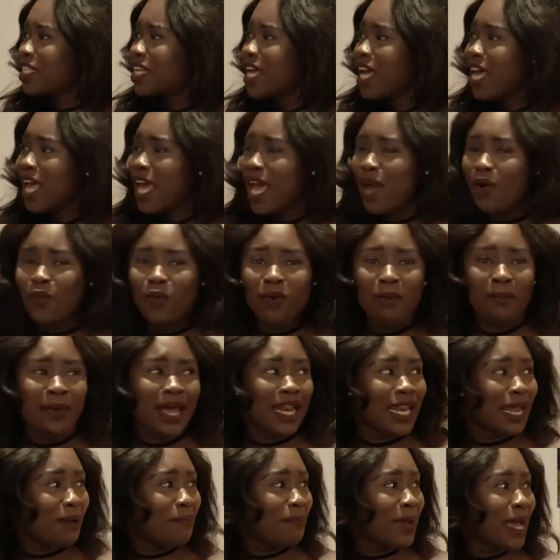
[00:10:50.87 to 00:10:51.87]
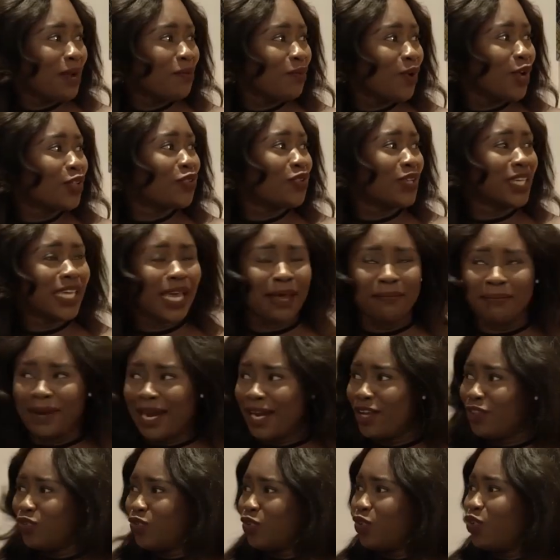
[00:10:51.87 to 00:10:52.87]
A woman, a man wants to get
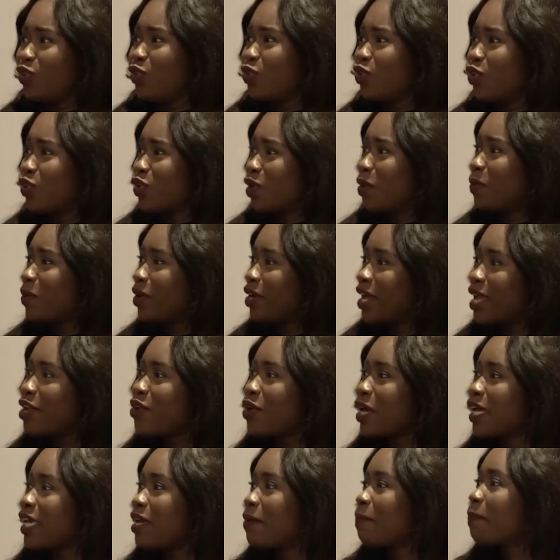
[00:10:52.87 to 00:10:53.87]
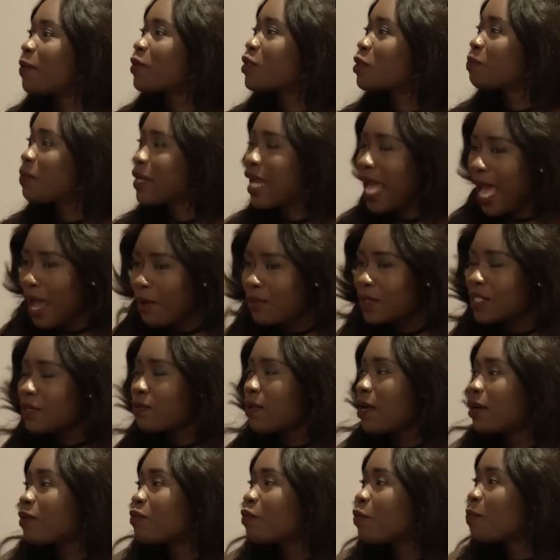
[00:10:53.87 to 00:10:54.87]
married to you. You don't want to, you keep postponing. I was the
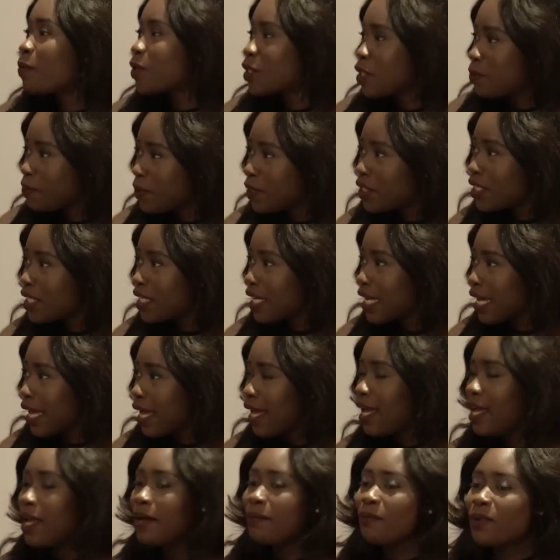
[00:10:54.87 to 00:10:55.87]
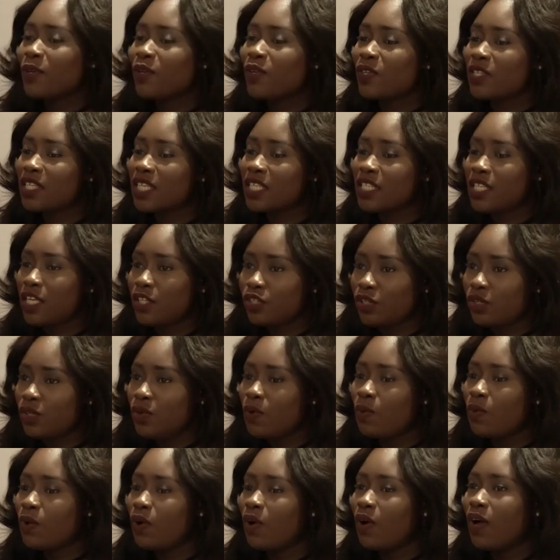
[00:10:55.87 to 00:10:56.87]
one postponing it because I said, you know
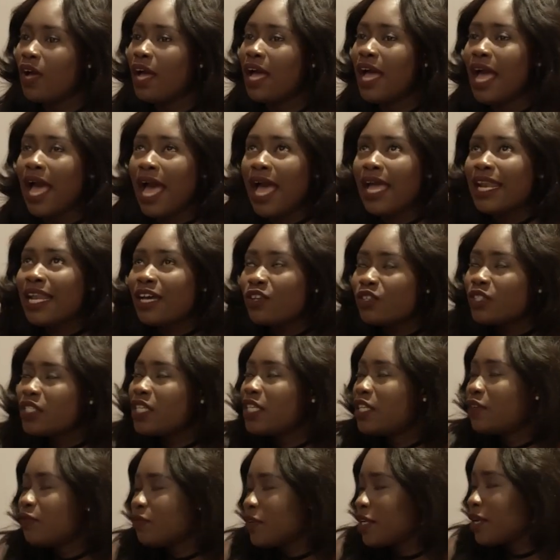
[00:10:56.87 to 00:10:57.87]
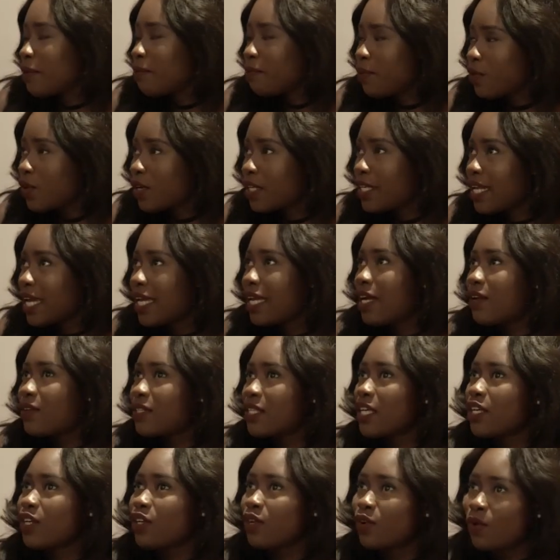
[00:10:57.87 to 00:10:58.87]
what? And I was still living abroad. Like, I was
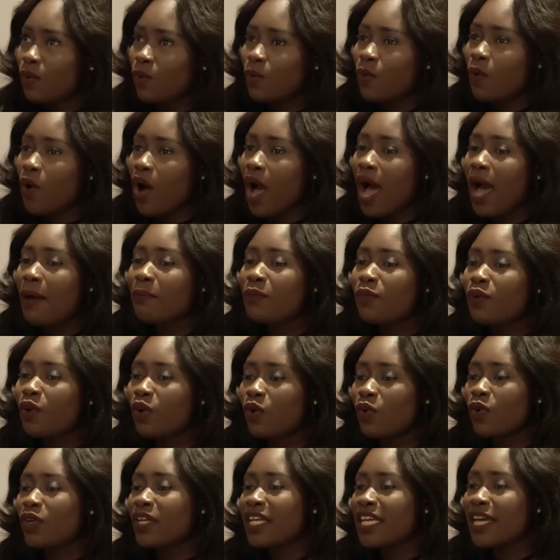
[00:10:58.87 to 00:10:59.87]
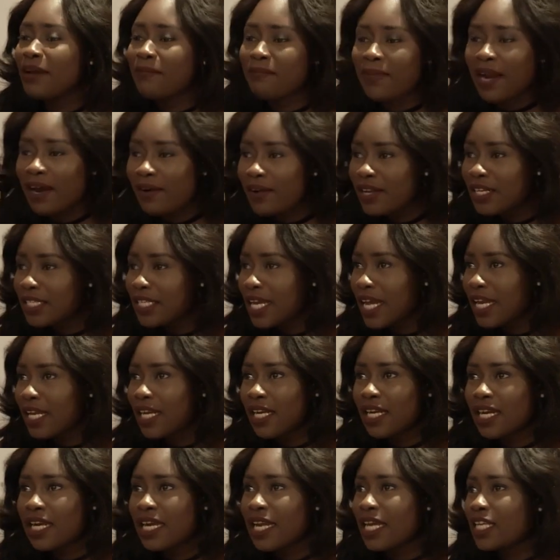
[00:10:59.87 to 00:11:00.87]
like, you know what? I'm not going to get married. And
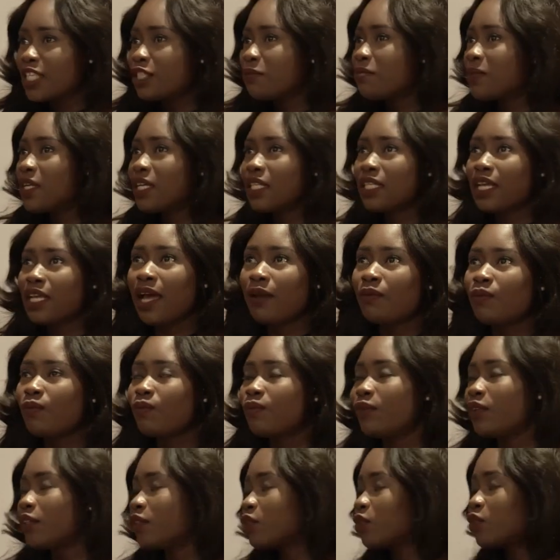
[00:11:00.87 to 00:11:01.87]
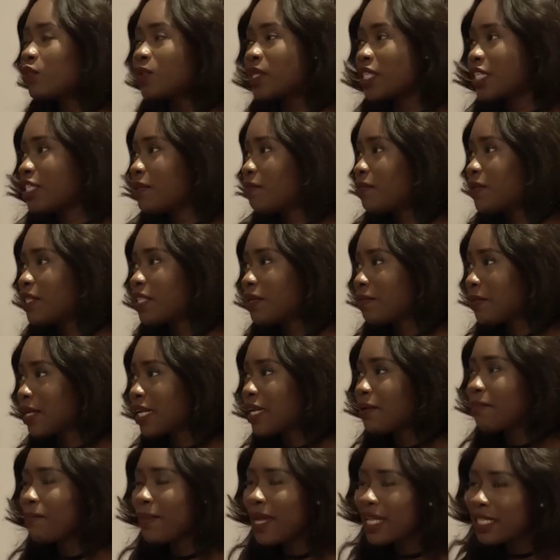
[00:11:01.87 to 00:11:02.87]
then the next minute, want to go and sleep with somebody.
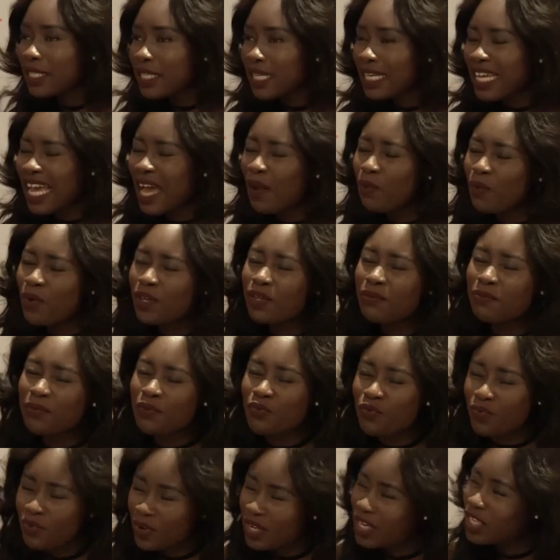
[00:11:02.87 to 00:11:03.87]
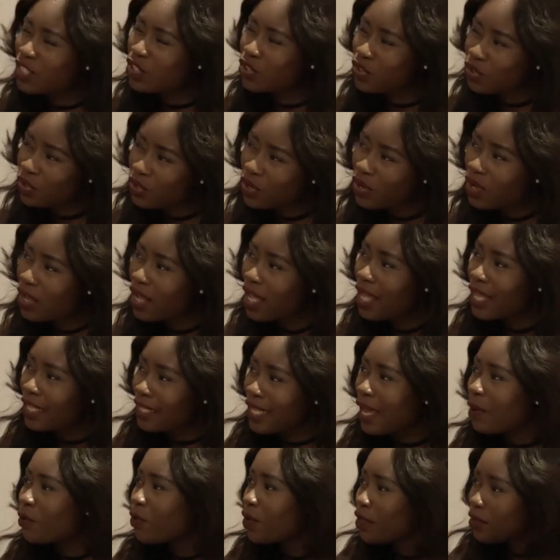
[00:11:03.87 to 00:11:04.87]
And mentally, I want to be really sure
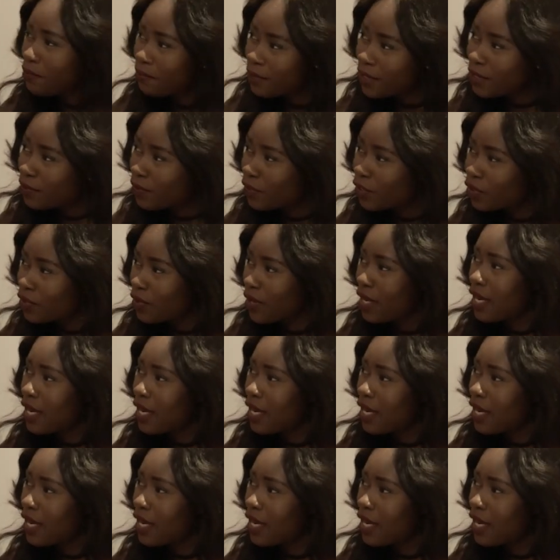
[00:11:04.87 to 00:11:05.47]
that I want to be with you.